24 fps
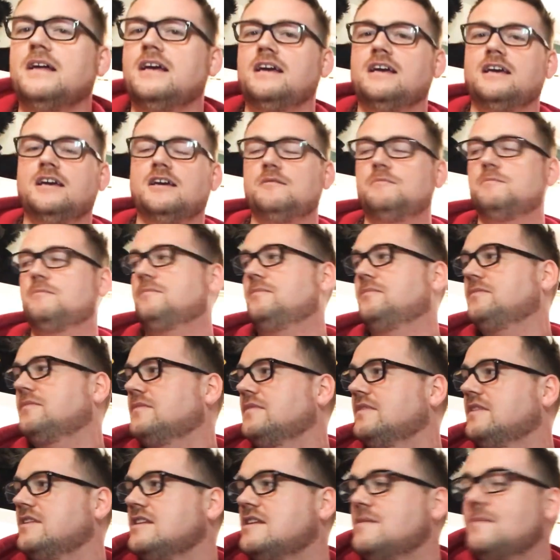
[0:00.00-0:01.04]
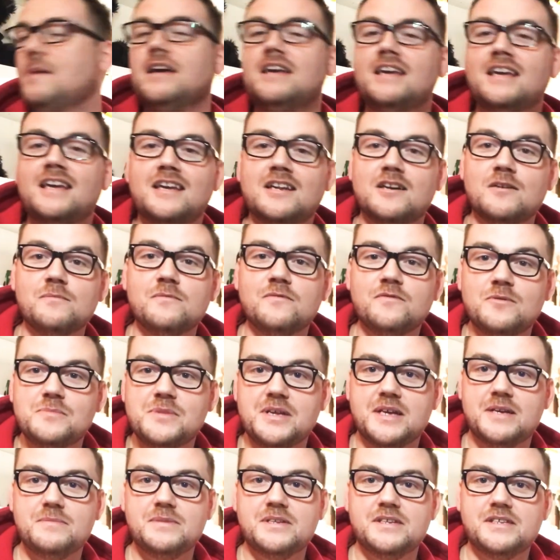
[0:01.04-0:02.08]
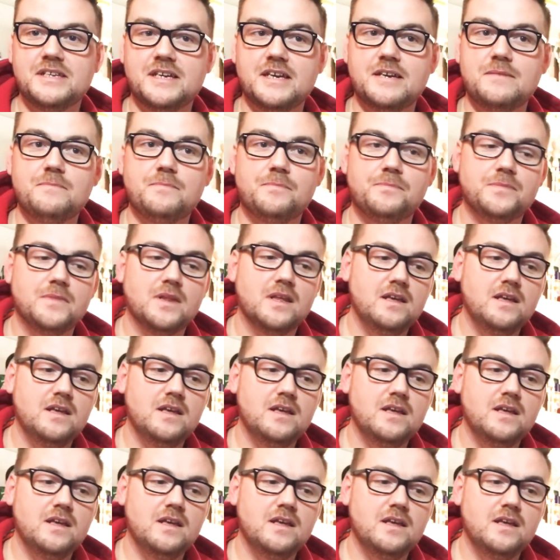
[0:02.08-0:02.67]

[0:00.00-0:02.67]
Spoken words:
You might hear him from time to time.